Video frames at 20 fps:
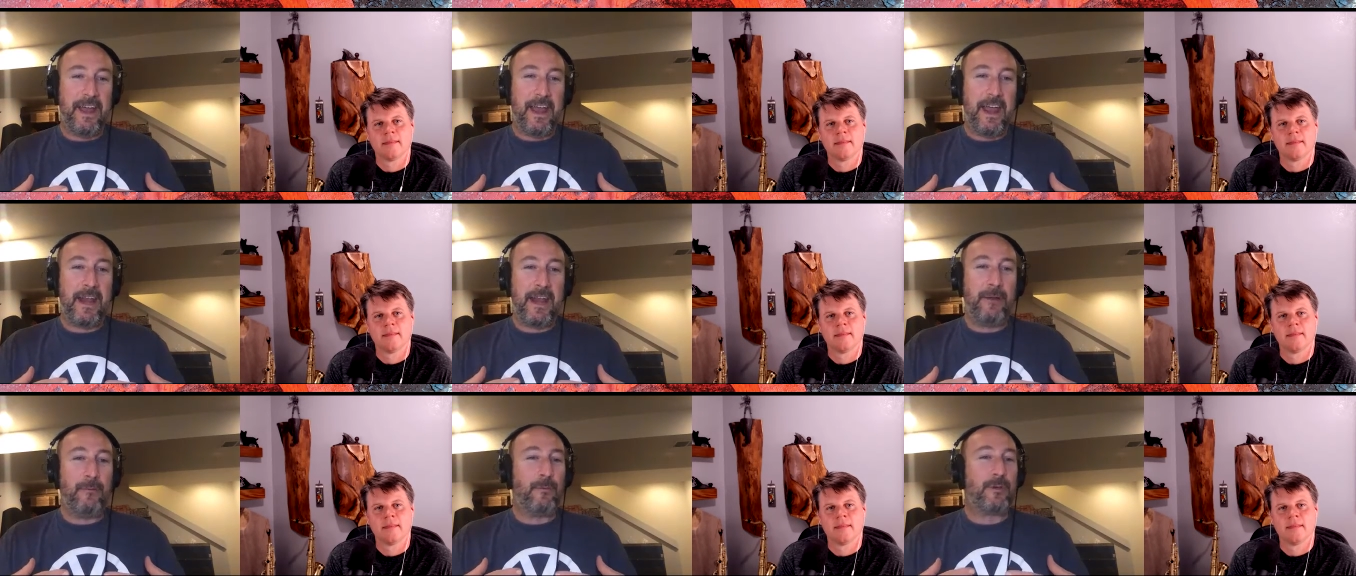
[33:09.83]

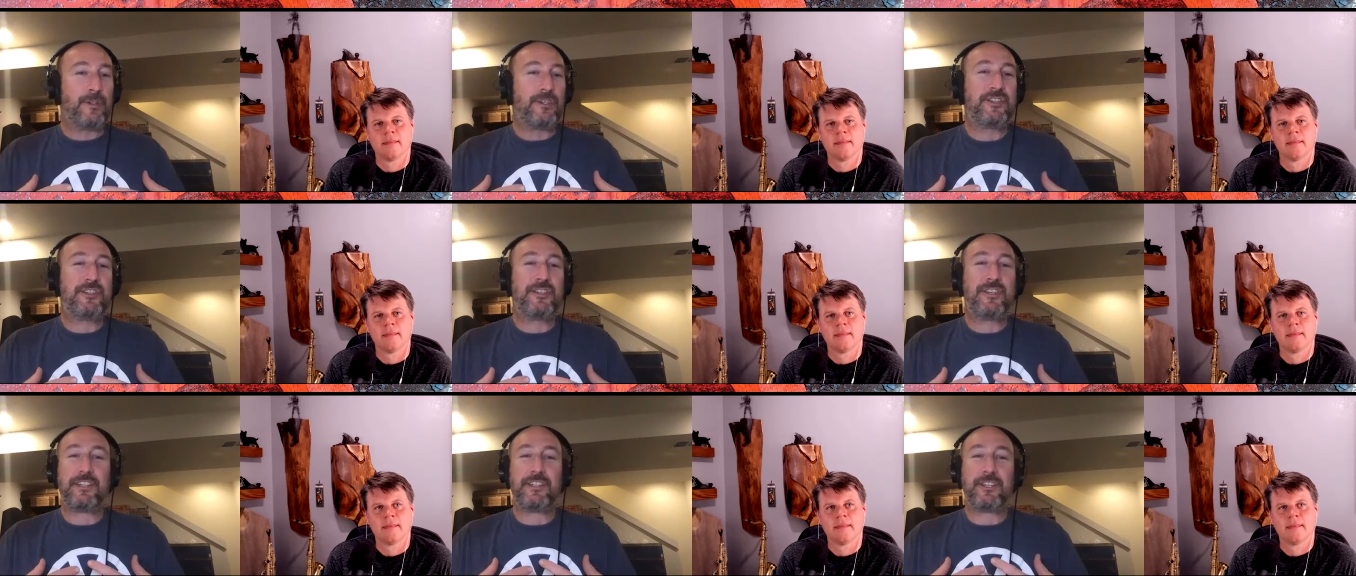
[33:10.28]
Speaker 1: and it was
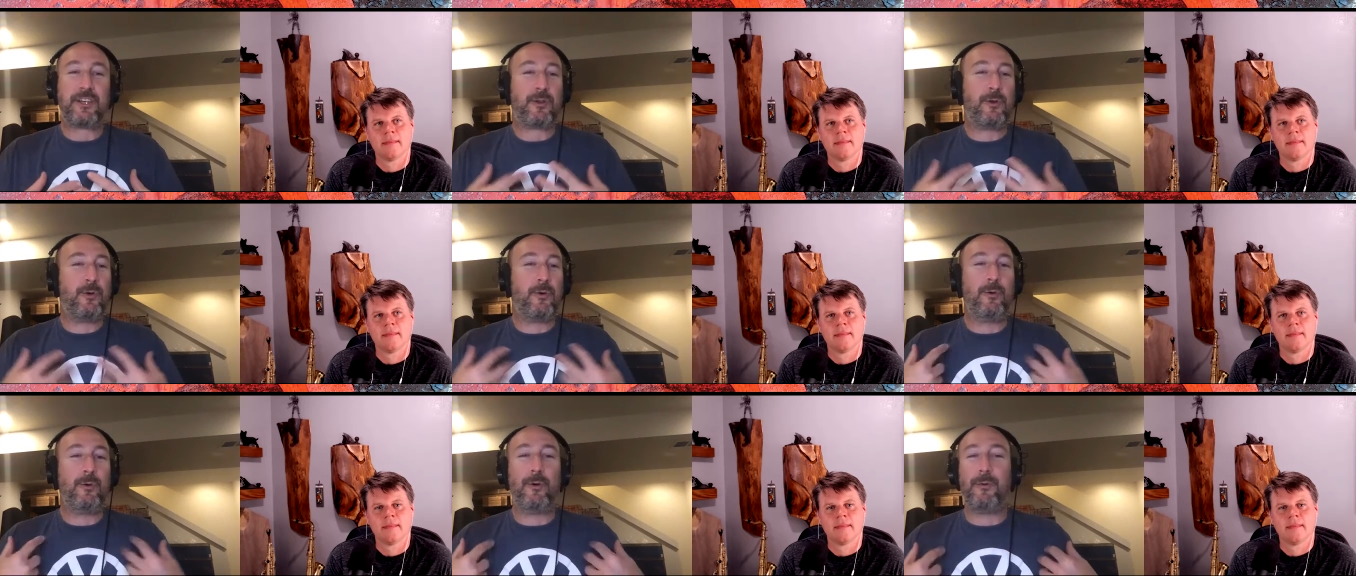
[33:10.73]
such a
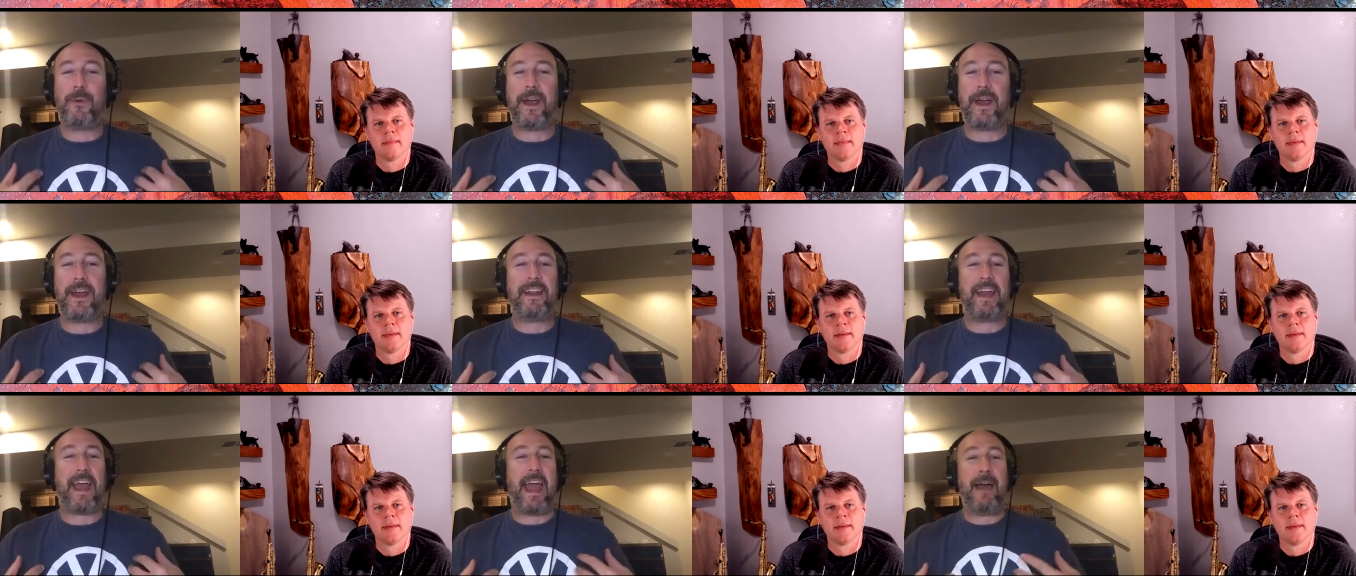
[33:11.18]
cool
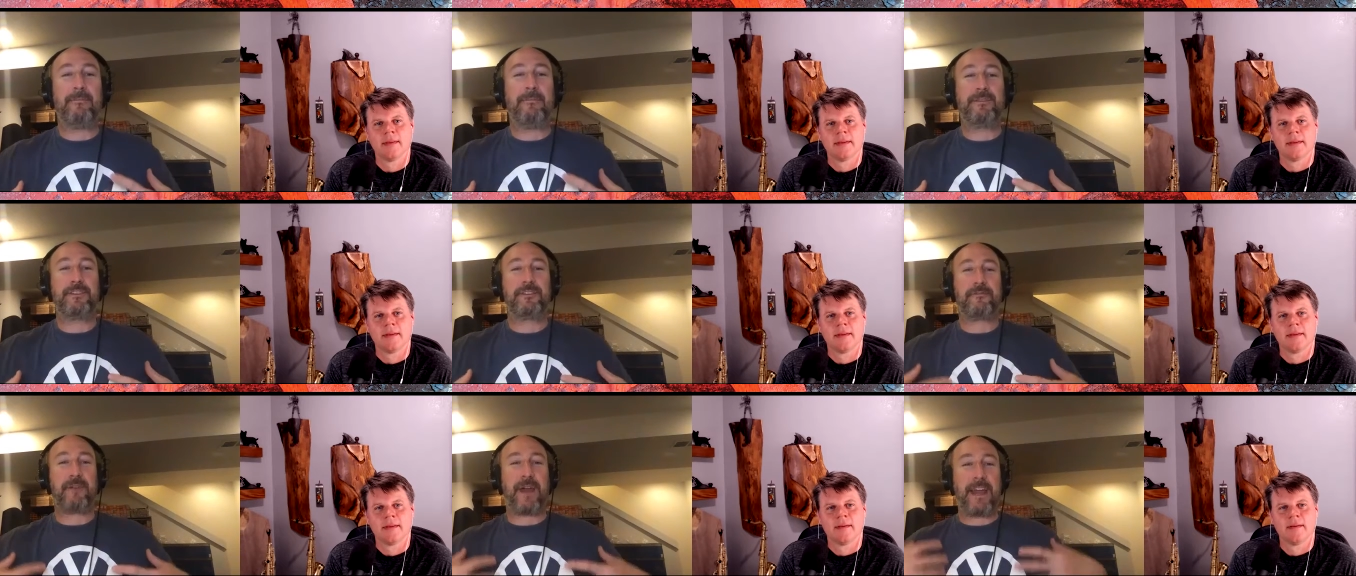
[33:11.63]
way to
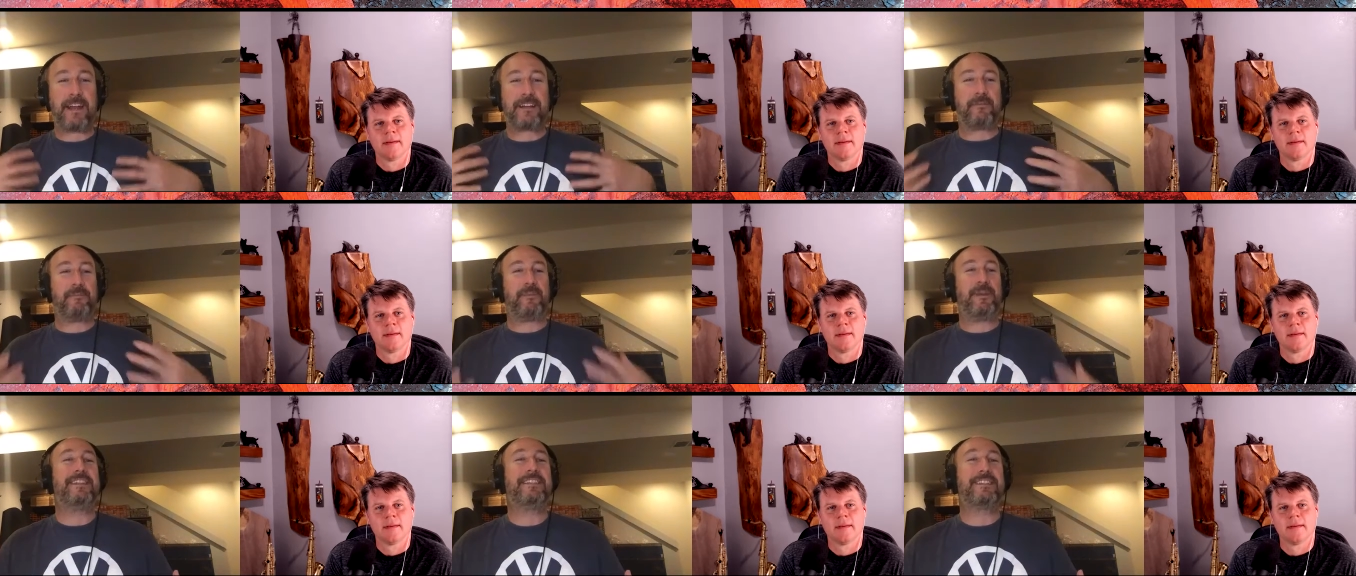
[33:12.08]
abstract
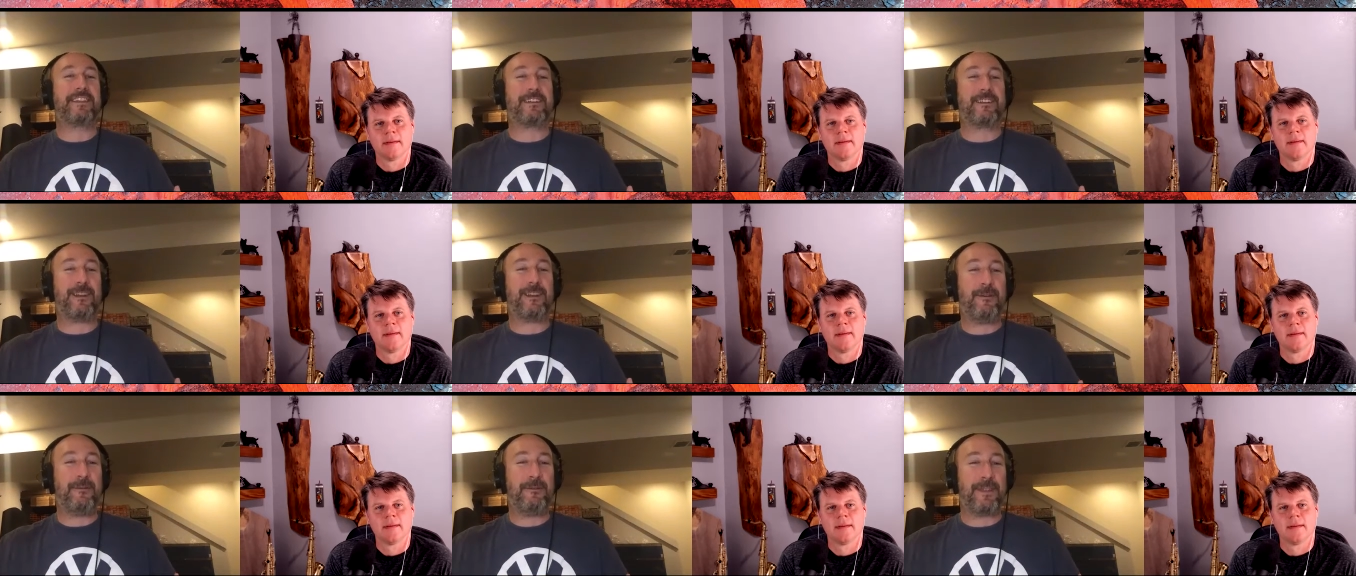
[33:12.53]
a piece of
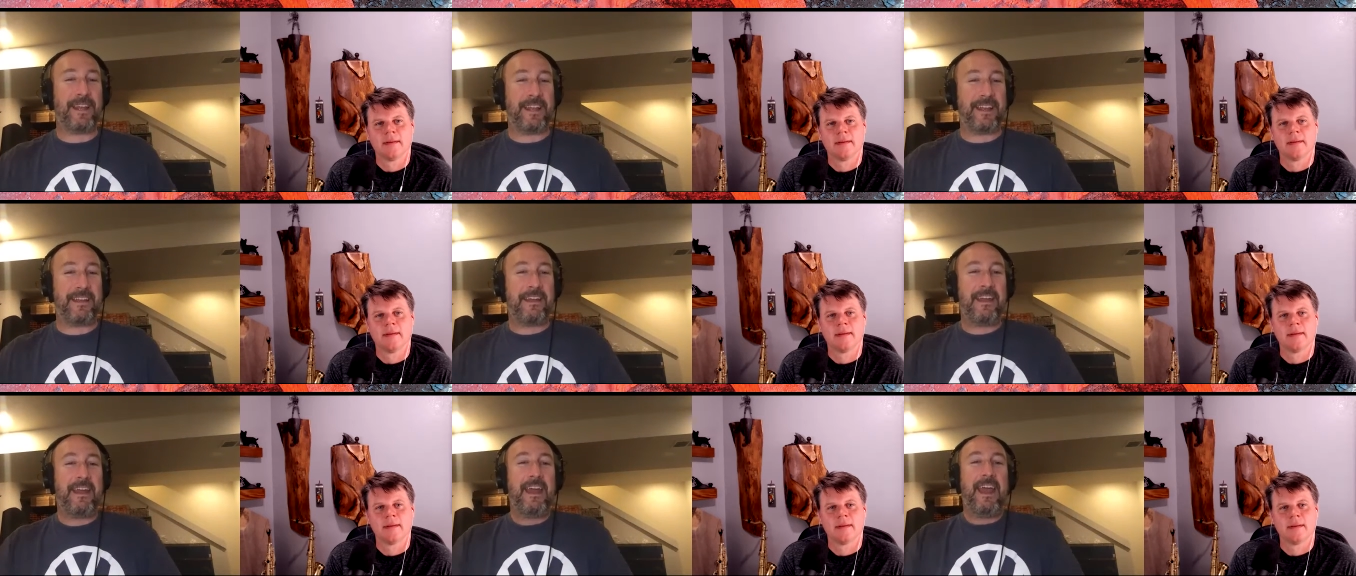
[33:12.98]

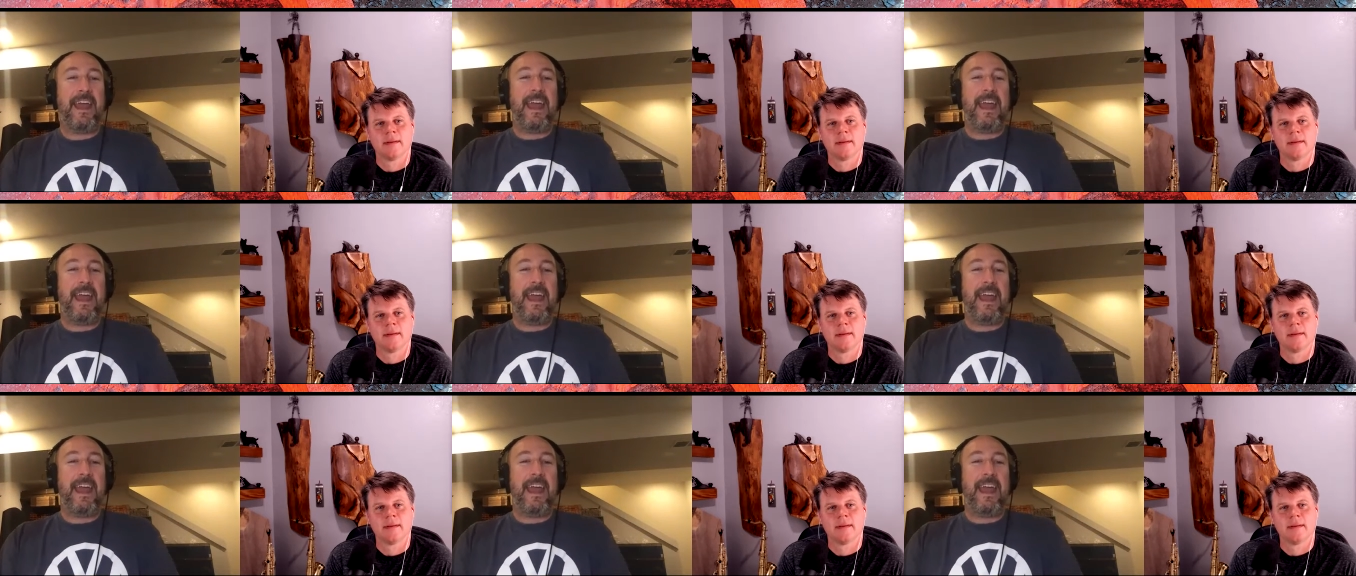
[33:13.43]
clothing